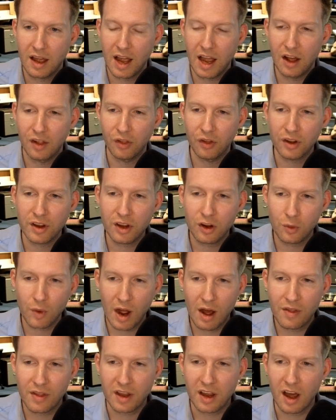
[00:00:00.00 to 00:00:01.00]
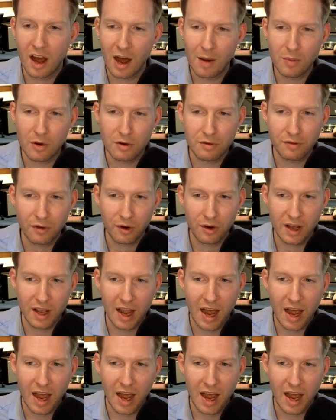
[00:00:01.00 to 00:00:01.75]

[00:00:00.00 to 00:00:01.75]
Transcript: And look at around the Cabo Verde